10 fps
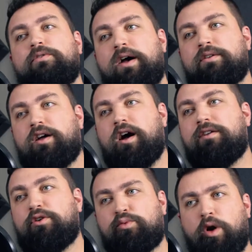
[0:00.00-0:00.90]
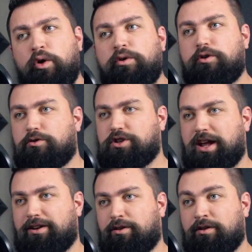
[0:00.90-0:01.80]
found it on the Roku
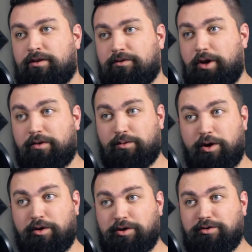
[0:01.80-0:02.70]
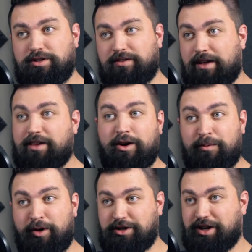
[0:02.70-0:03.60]
channel. If you have a Roku TV, that's how I'm
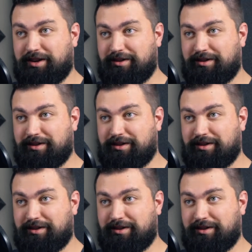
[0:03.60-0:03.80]
watching it.